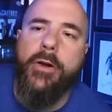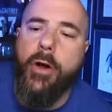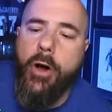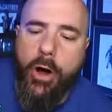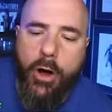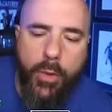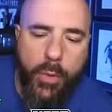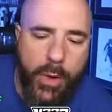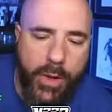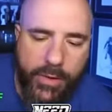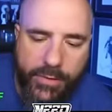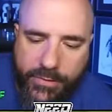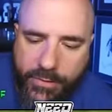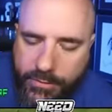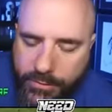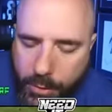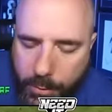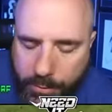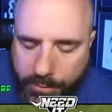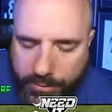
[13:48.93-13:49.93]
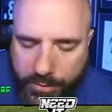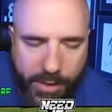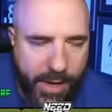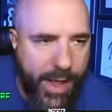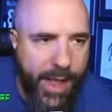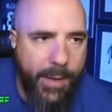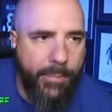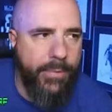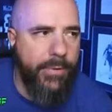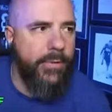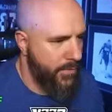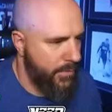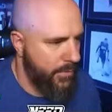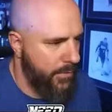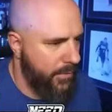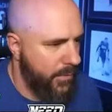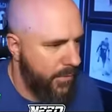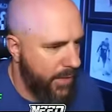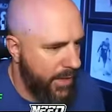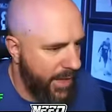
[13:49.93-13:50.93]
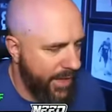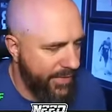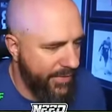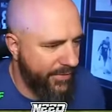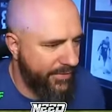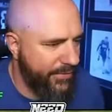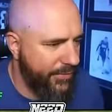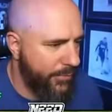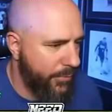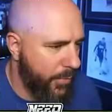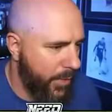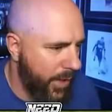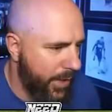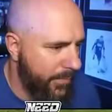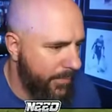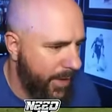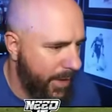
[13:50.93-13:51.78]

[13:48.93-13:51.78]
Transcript: Always. It's always going to happen. And this is what my